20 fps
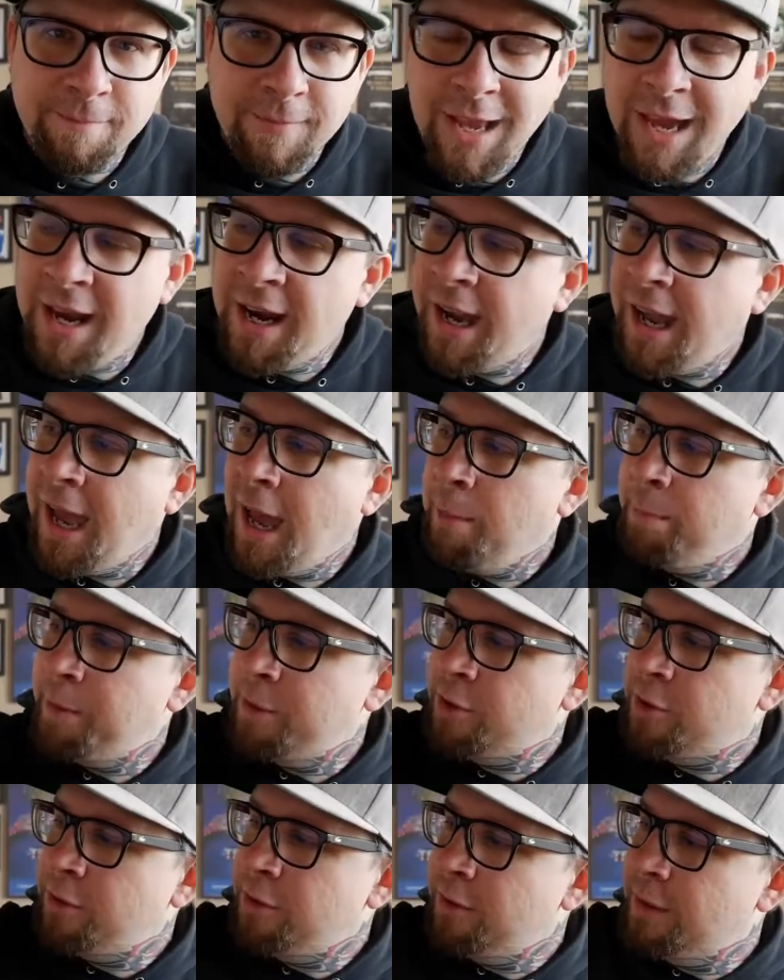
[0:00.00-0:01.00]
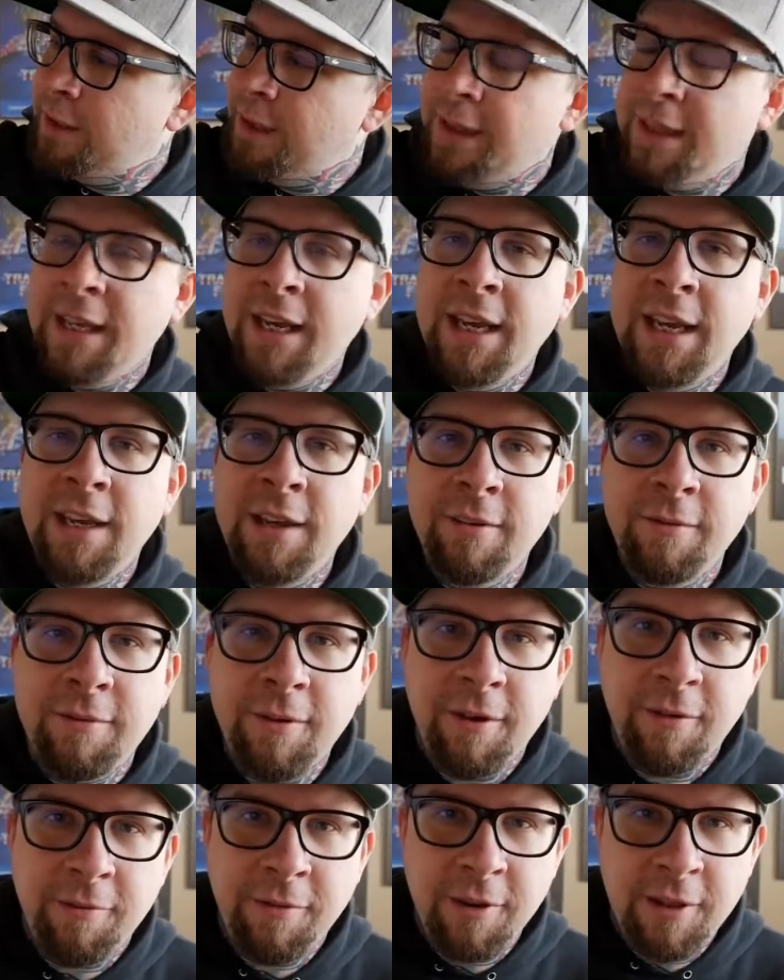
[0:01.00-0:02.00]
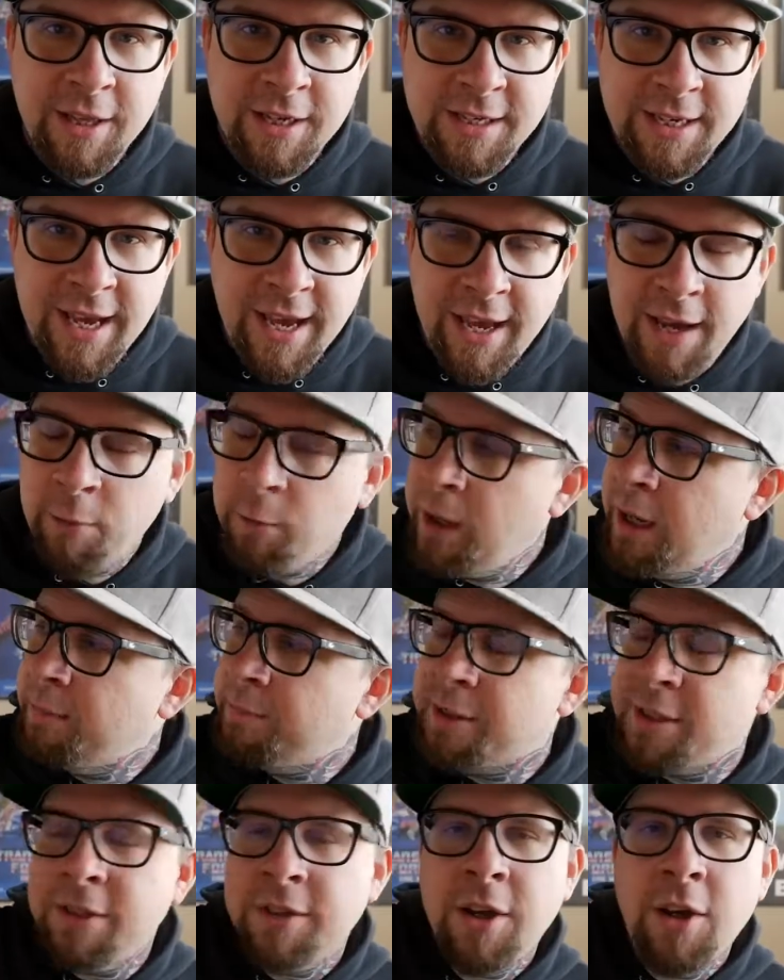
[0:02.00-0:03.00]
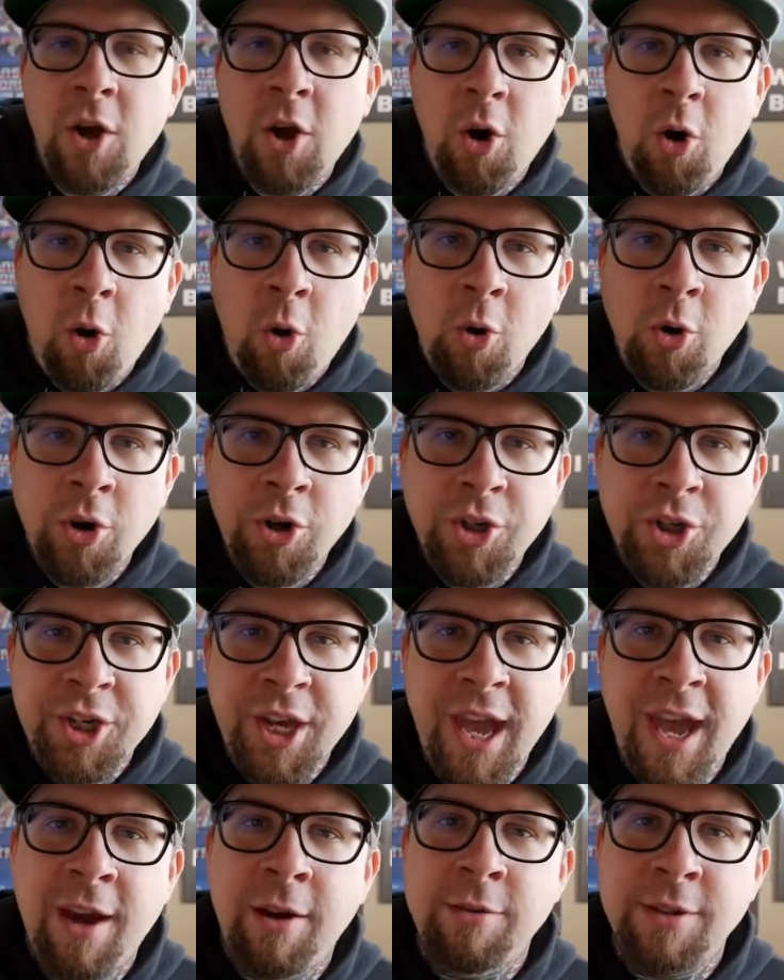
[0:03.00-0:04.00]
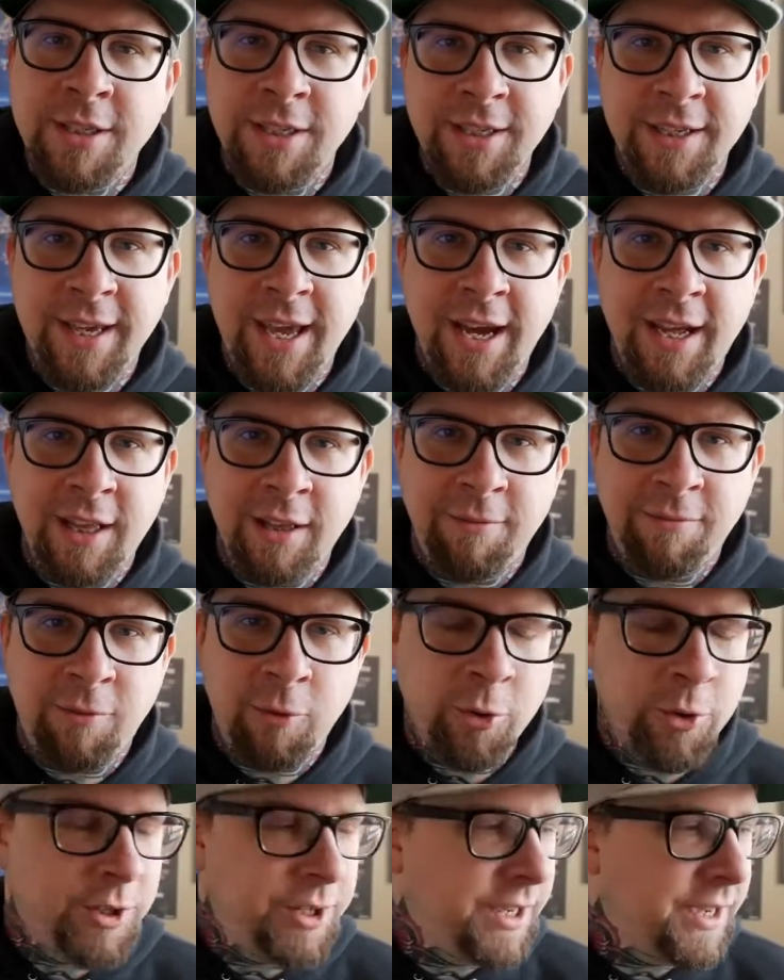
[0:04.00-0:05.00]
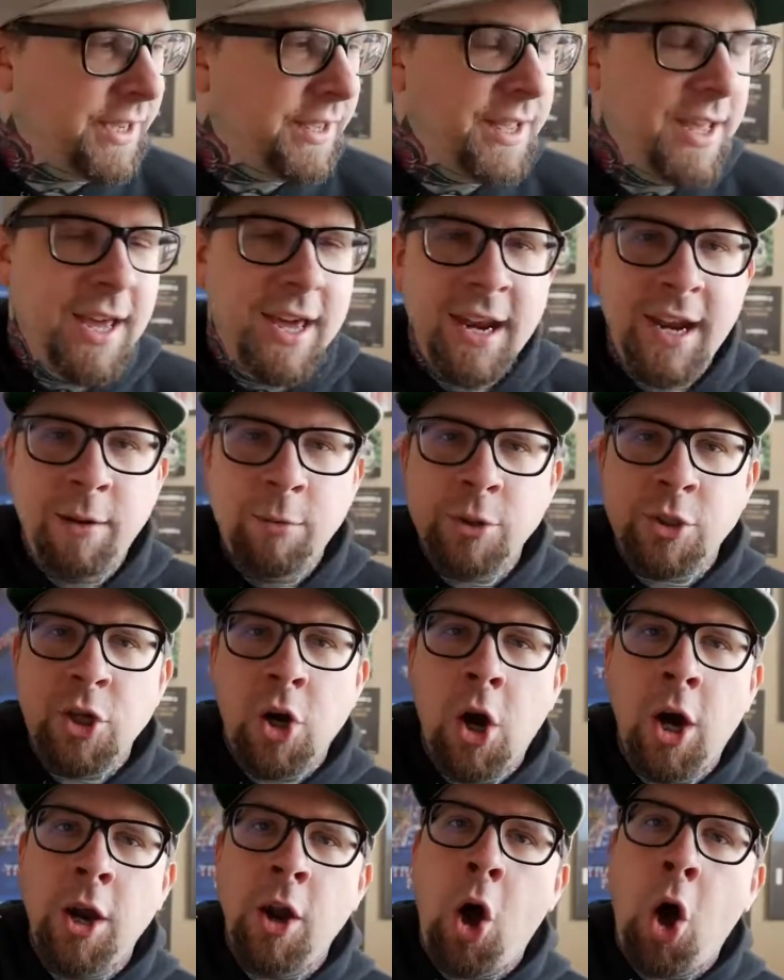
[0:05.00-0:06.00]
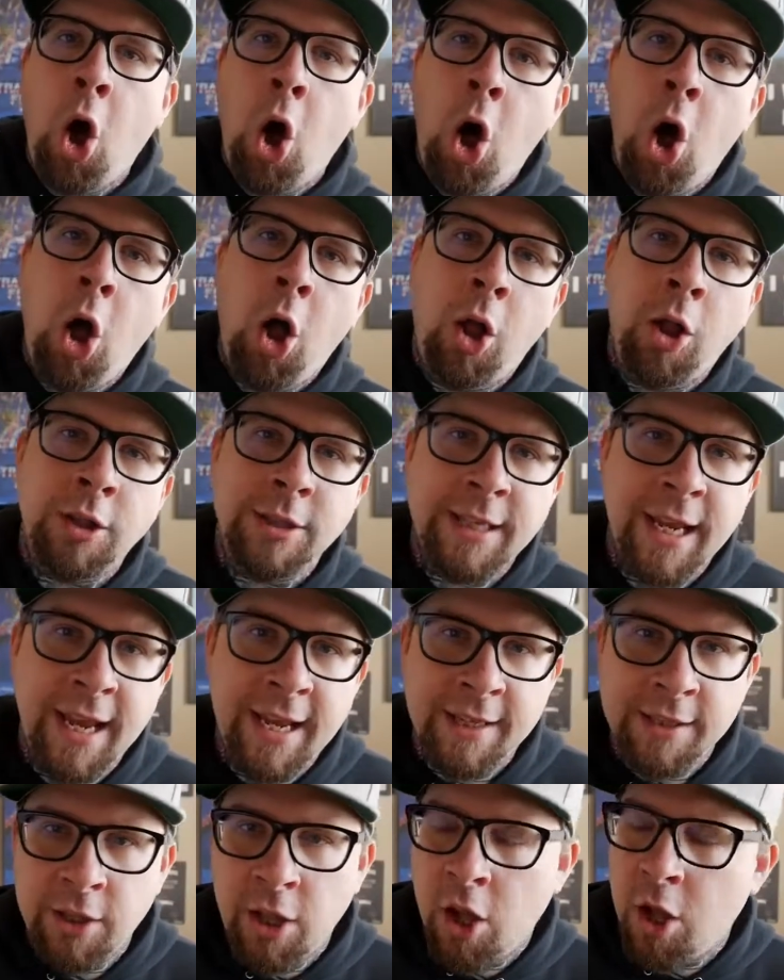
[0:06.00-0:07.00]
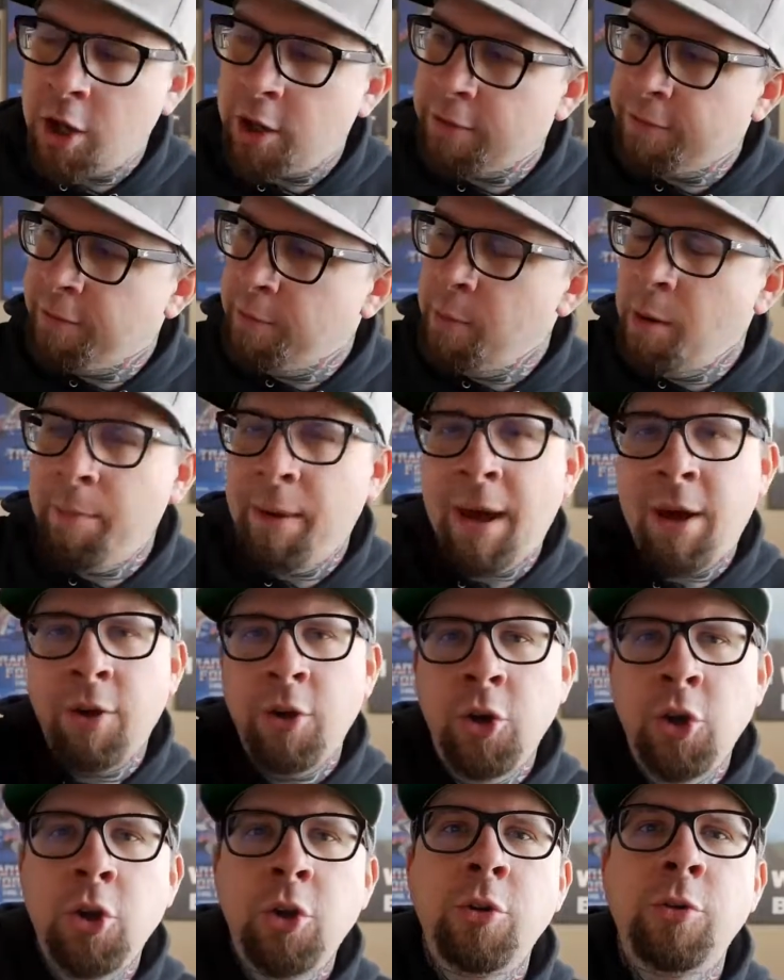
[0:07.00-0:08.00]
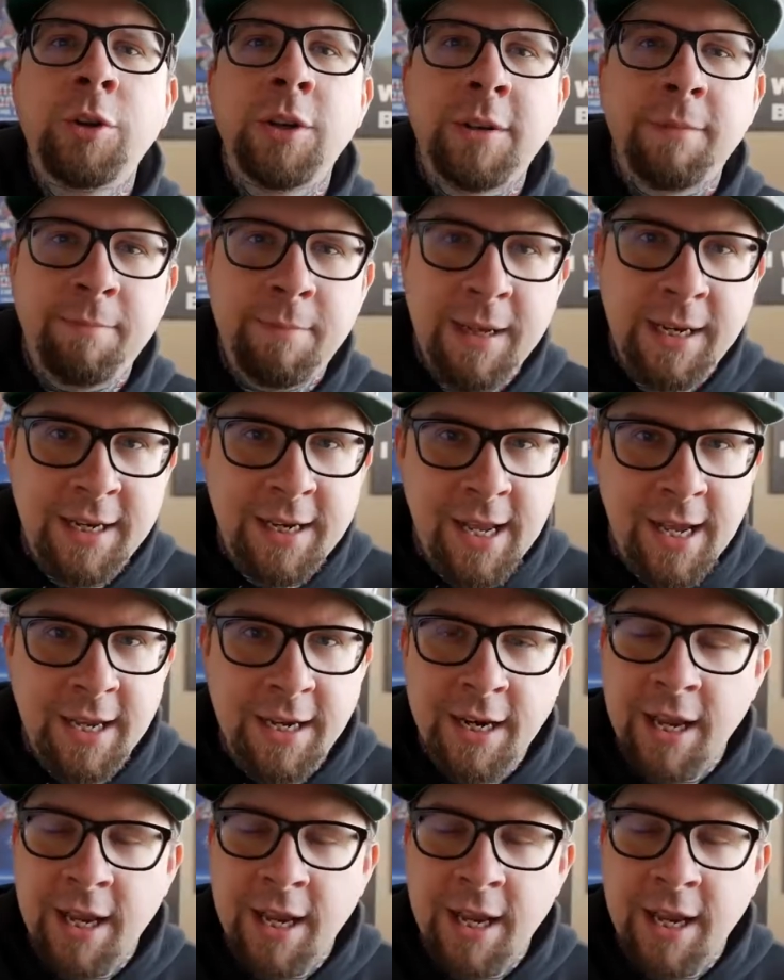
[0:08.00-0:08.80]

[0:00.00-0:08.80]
And I happened to leave for the day. I went up to Orange County, California, and I was gone all day long from about noon to midnight.